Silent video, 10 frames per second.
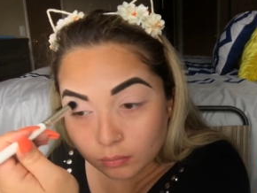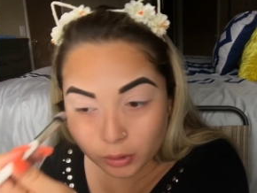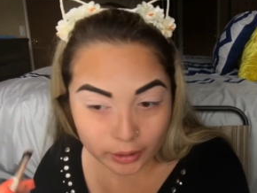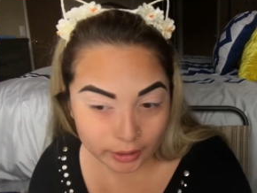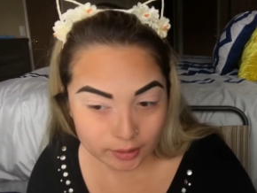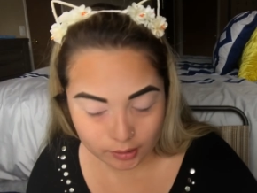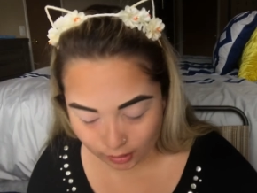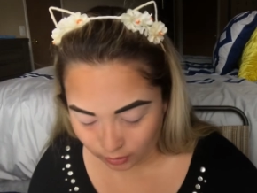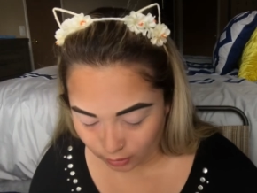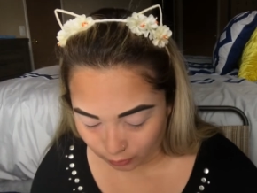More like a
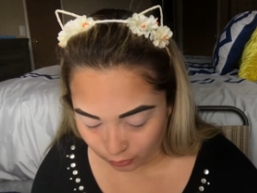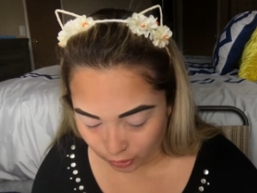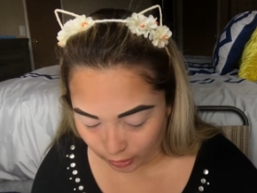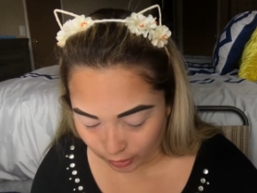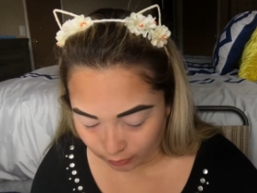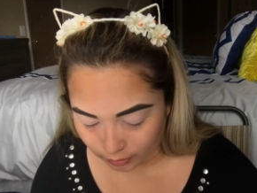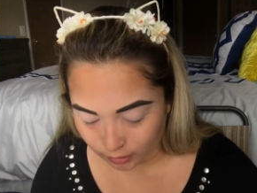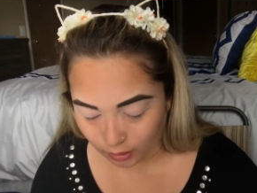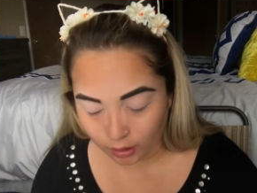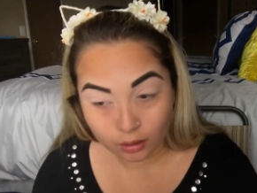skin tone shade, I would
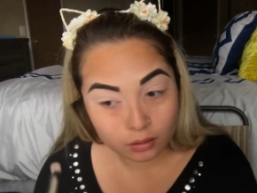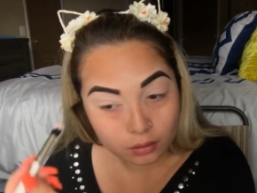say.